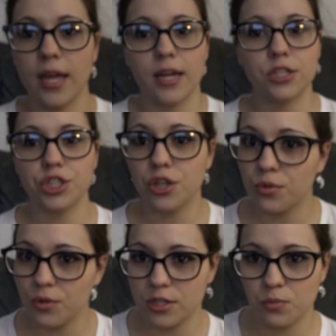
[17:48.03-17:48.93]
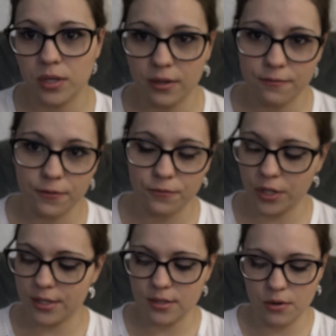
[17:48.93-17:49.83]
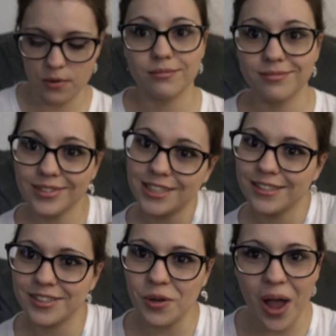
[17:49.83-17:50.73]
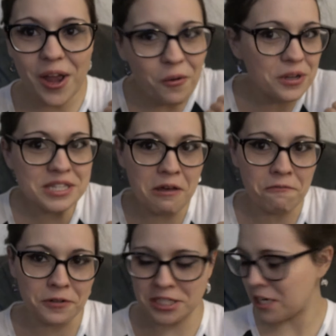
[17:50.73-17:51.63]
and she threw this one in for free so so I always love free